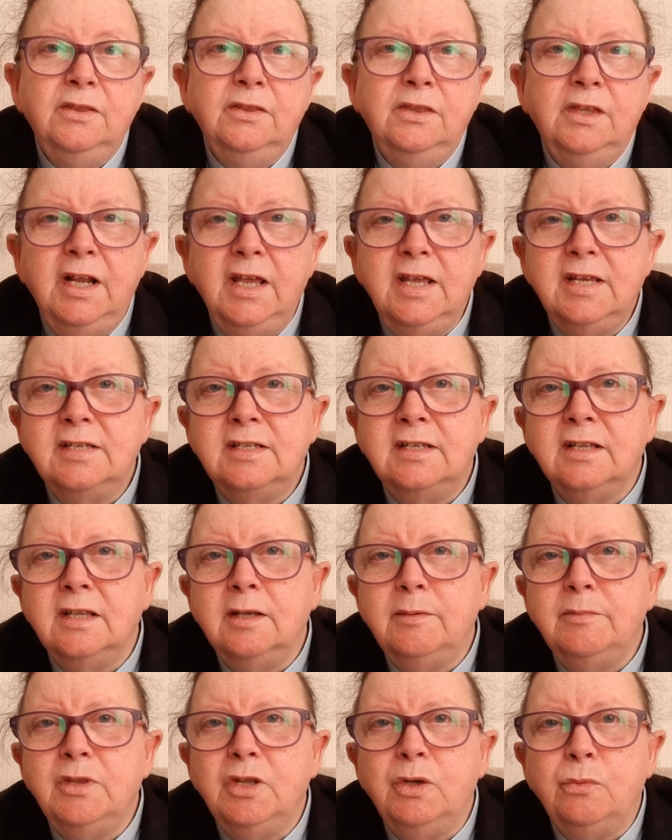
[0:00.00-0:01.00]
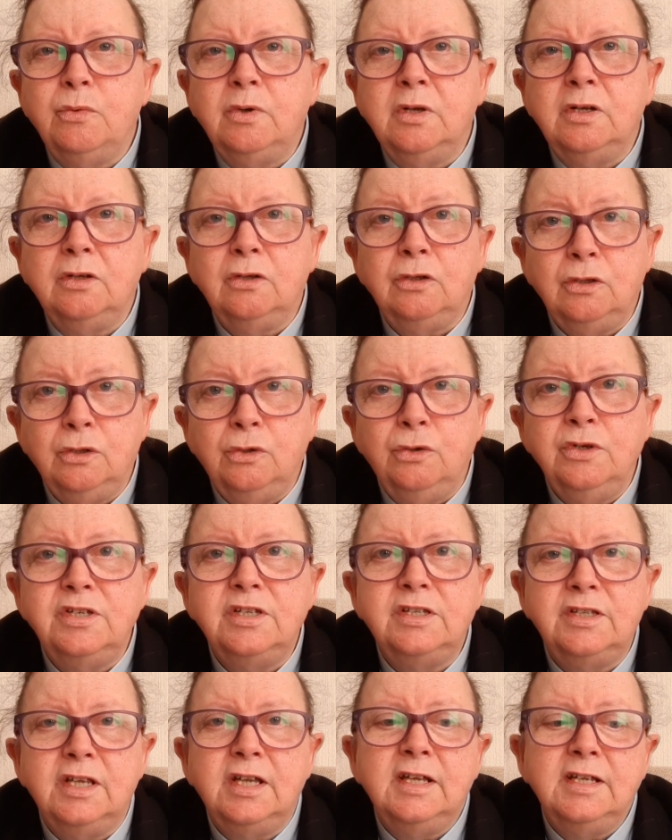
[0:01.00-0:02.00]
The rest of them that were
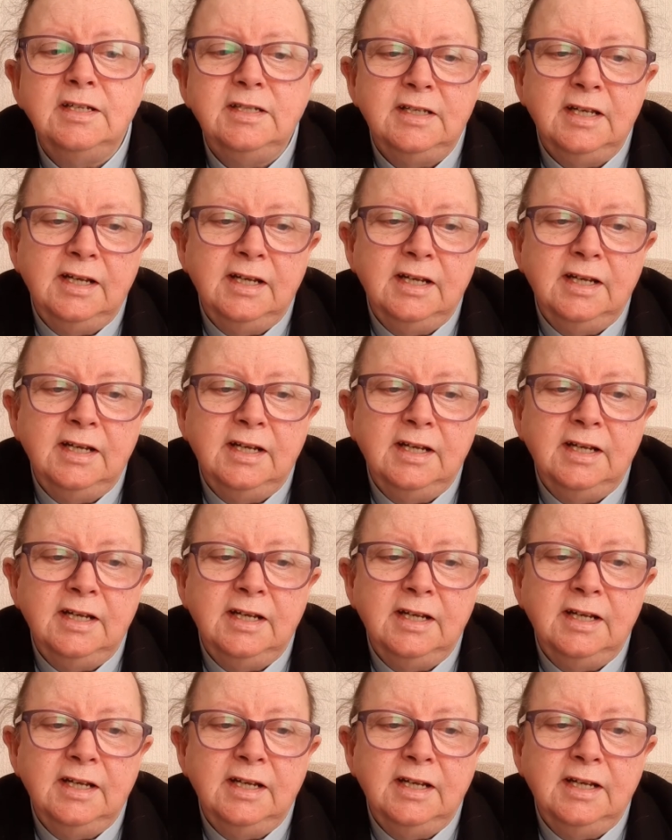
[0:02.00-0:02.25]
lost that